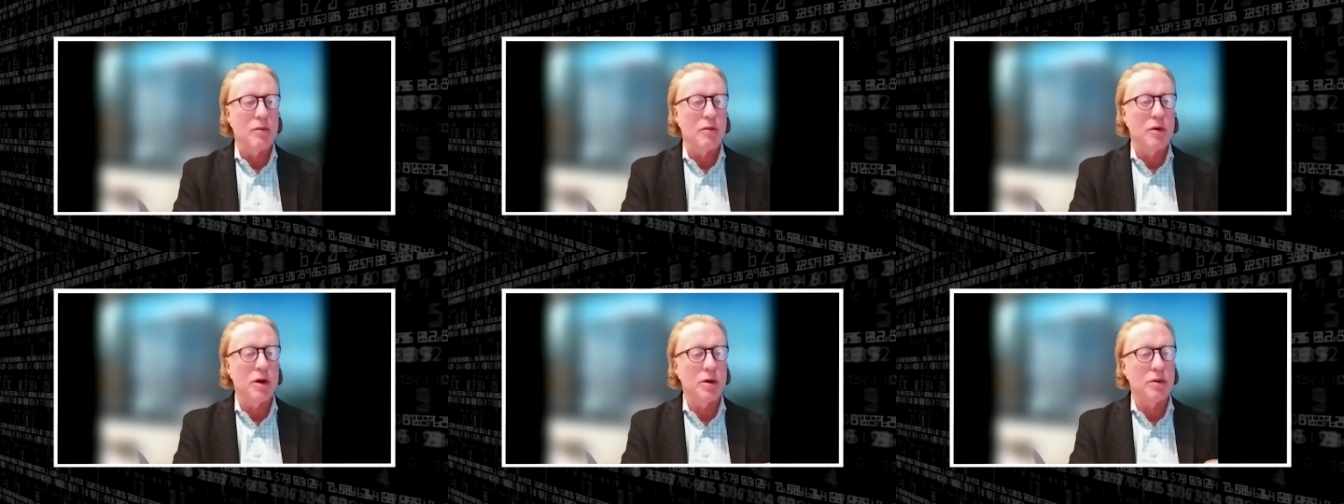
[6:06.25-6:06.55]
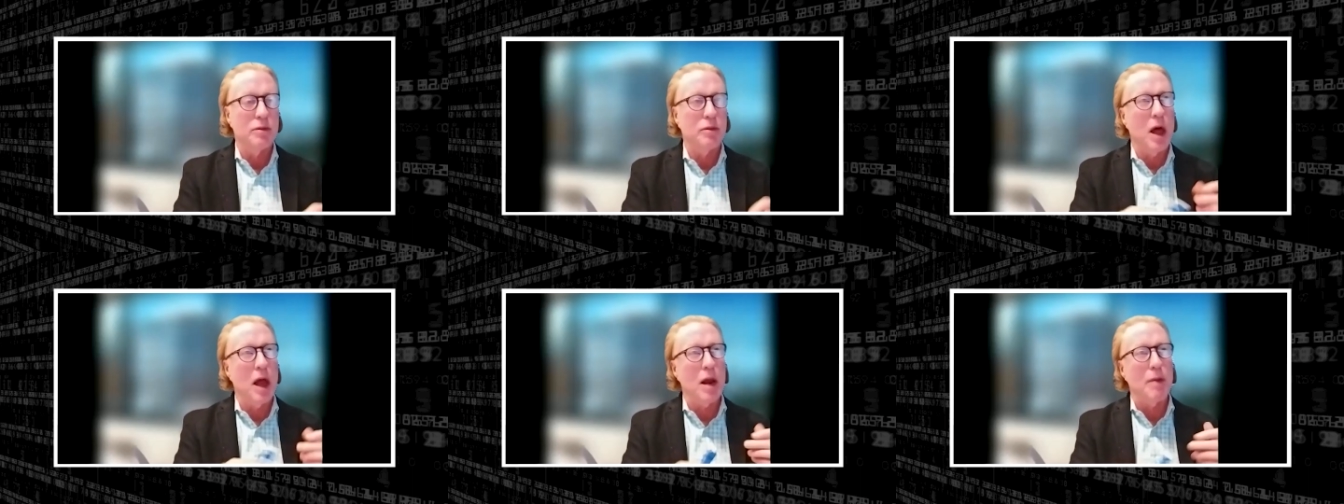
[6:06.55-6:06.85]

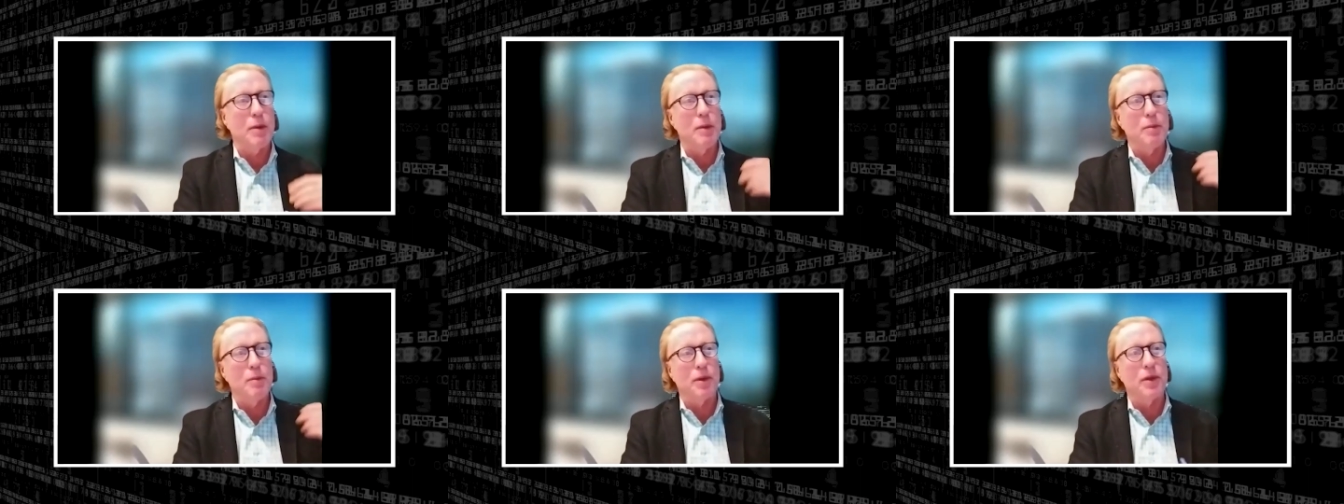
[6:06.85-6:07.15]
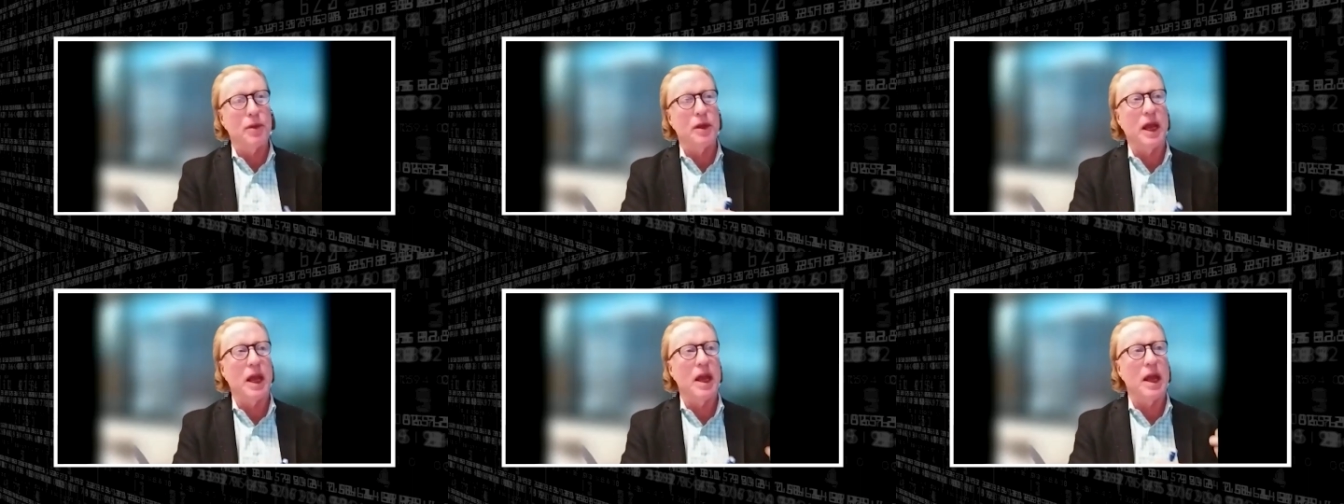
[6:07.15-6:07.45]
where a lot of
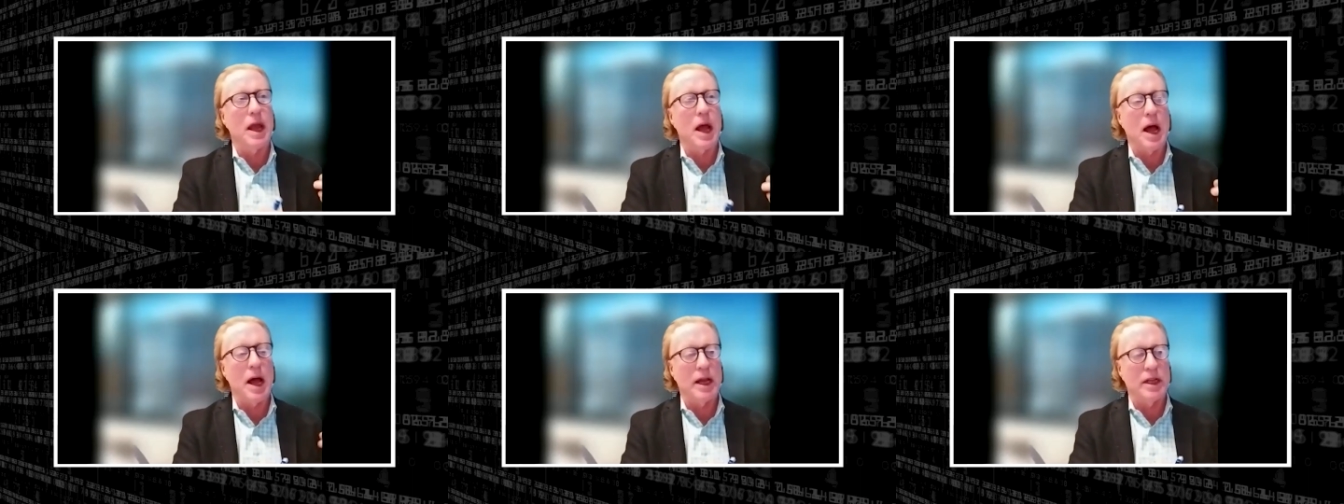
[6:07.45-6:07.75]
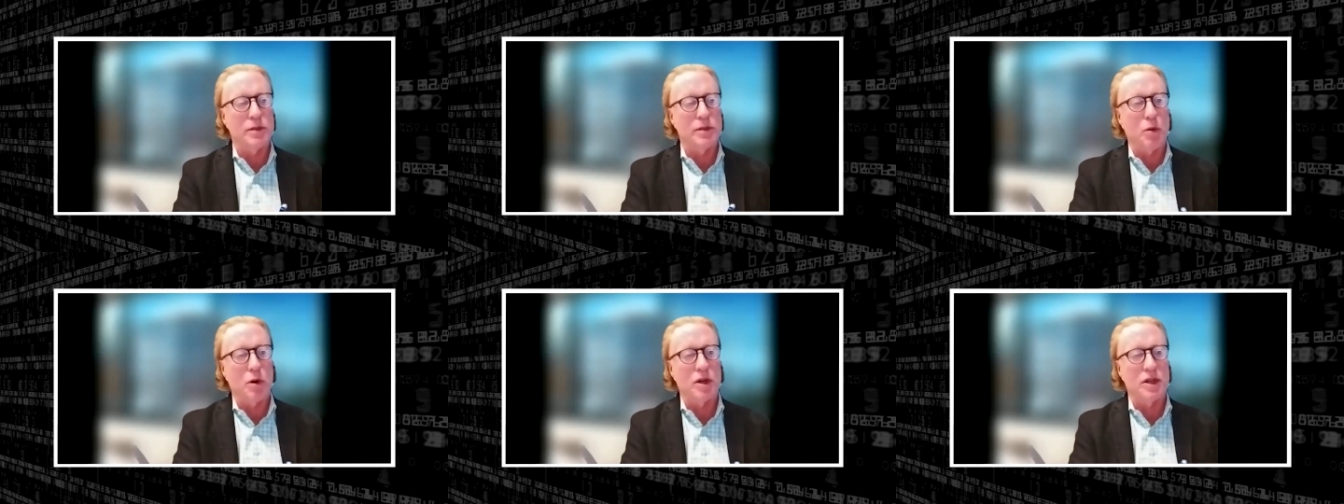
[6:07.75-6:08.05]
people think A I
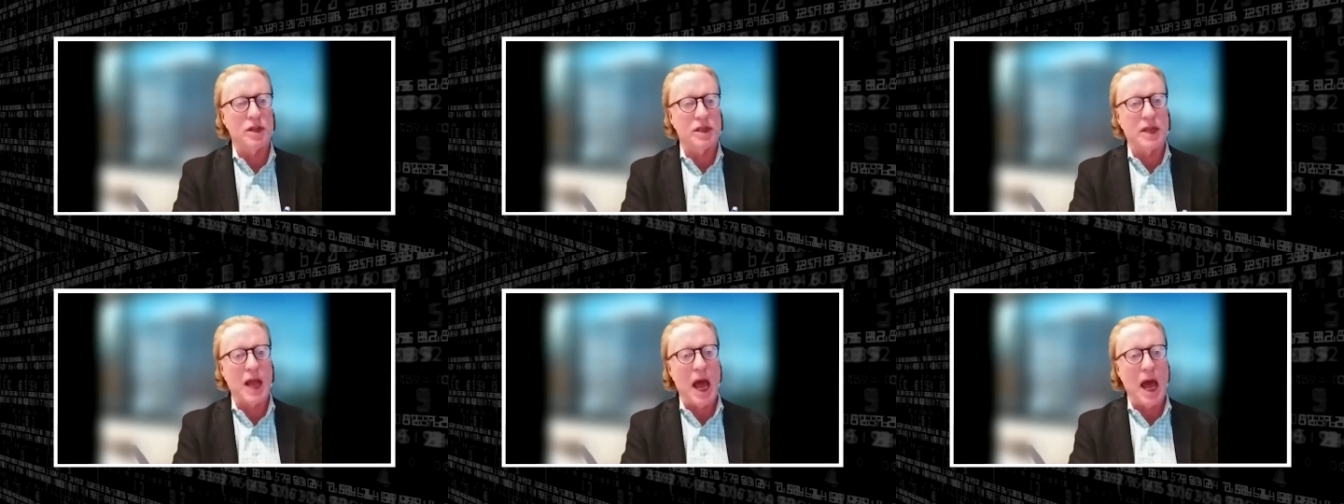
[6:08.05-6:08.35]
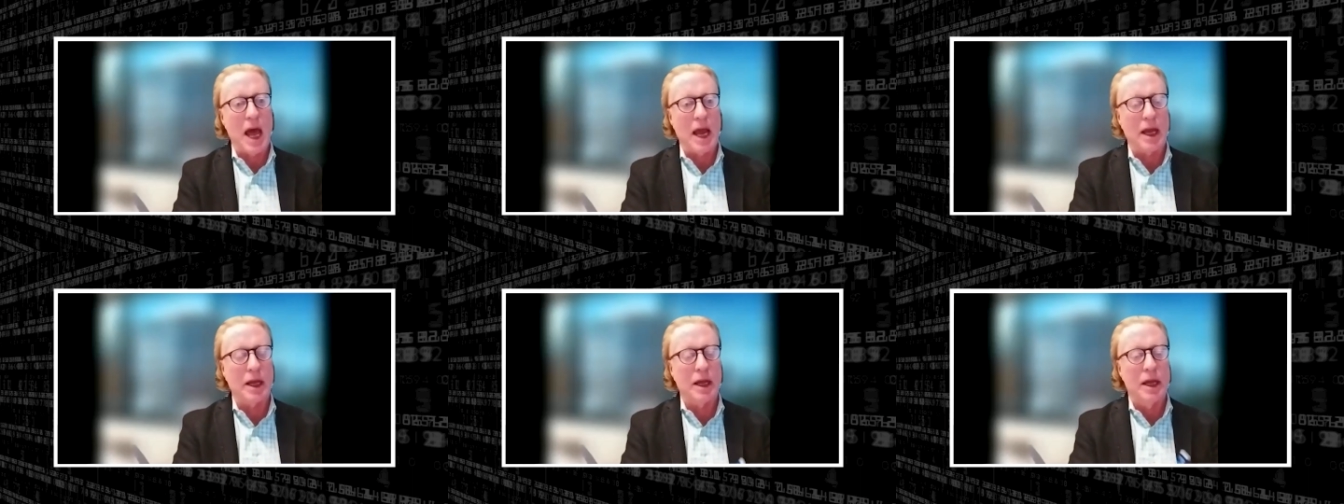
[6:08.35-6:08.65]
is more
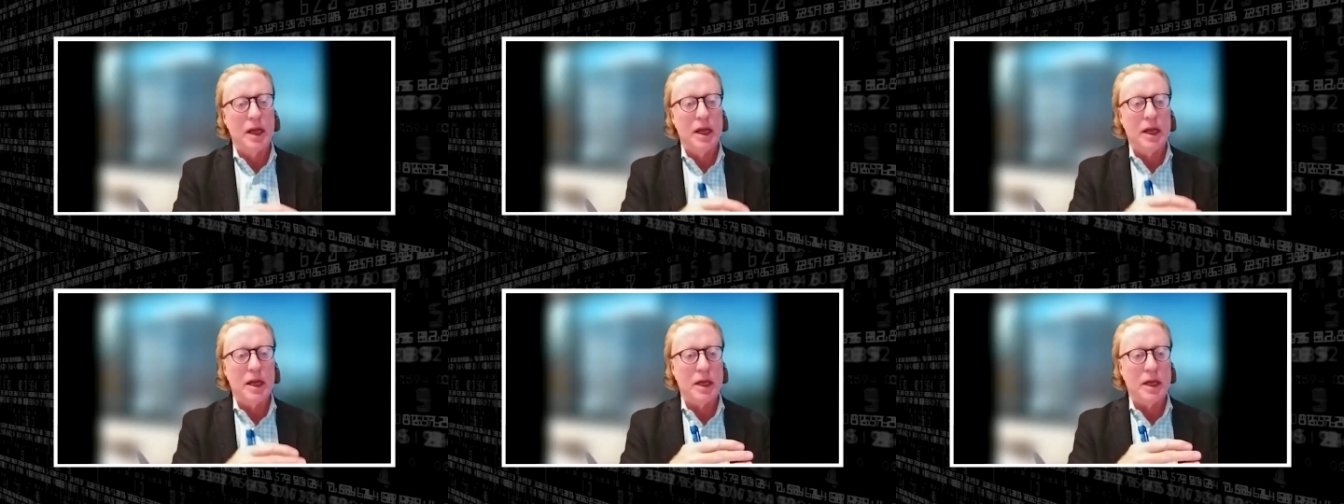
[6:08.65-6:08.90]
static,